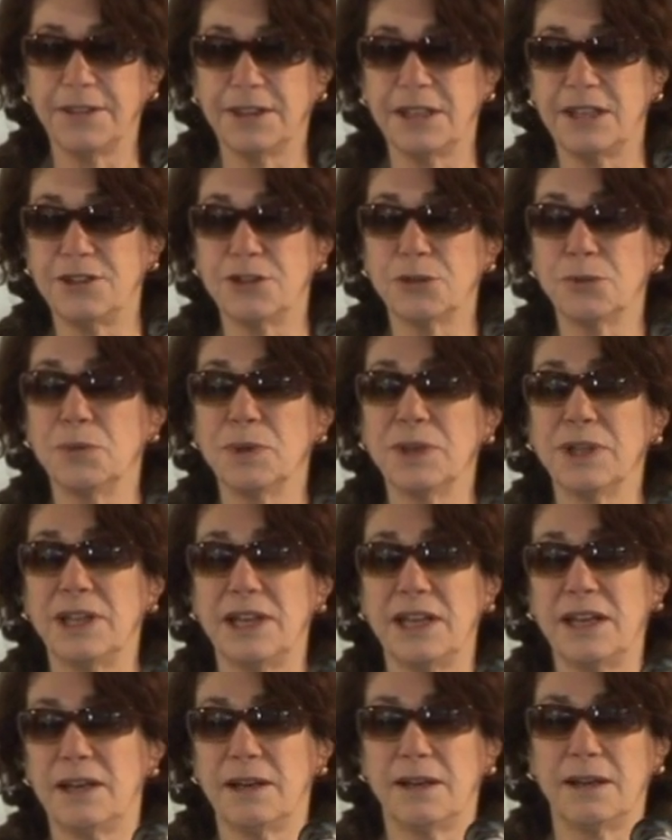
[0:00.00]
These are
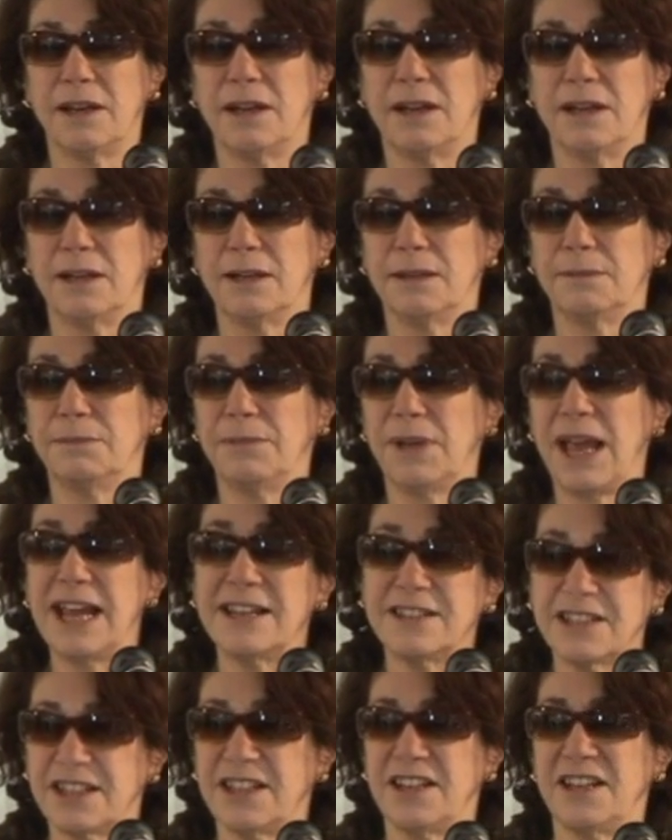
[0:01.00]
really
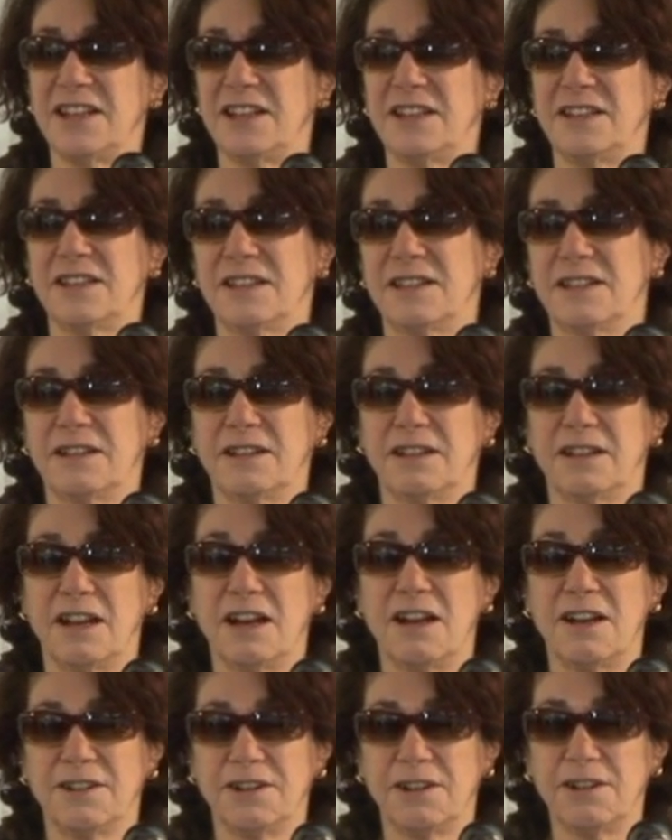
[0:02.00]
essays
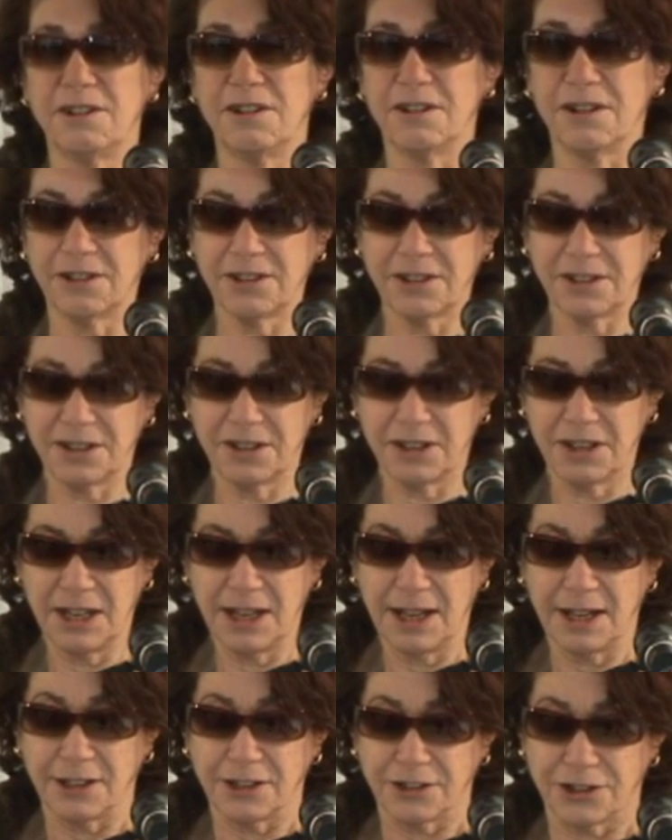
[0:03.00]
on art.
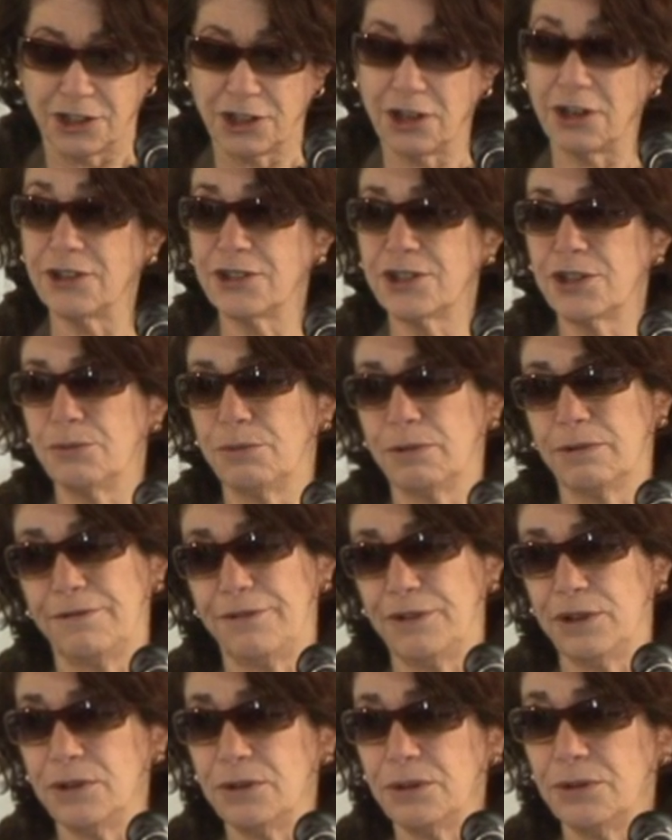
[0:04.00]
She also
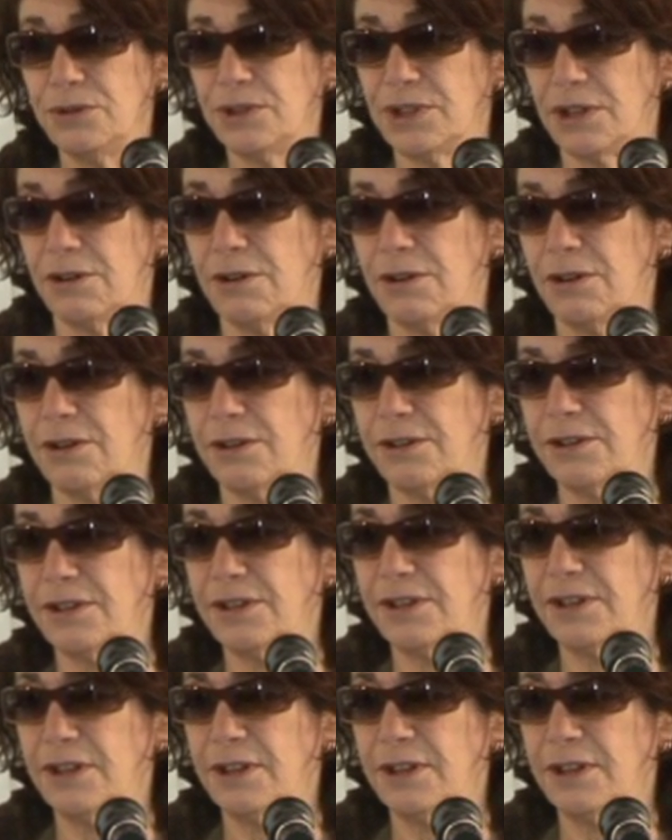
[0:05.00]
reviews art